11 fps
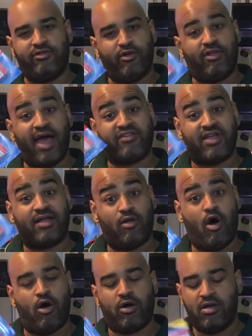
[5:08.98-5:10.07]
don't last that
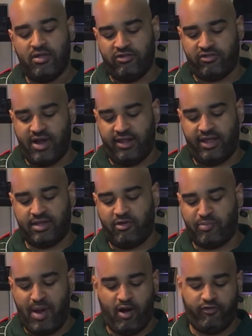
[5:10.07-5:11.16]
long. These are not like the most
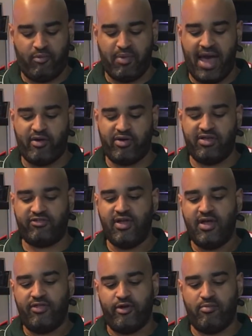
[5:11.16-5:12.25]
powerful batteries.
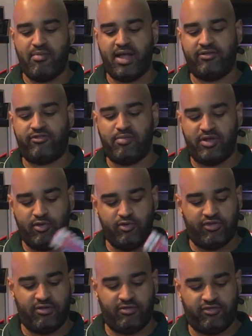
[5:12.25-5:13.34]
They're meant to be used
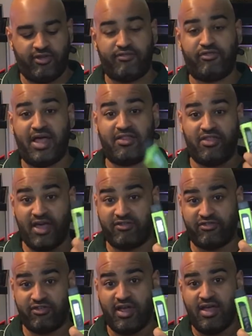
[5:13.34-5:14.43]
in stuff like
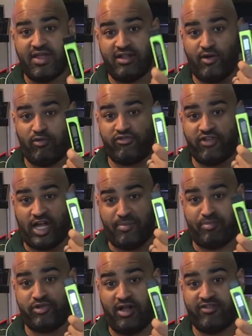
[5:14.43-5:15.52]
this that don't suck
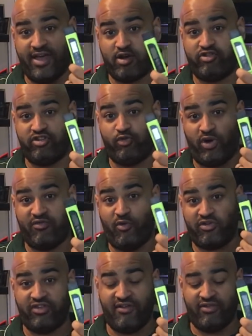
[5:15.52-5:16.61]
up tons of energy
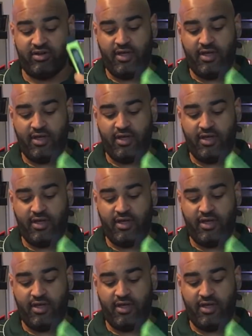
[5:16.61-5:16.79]
24/7.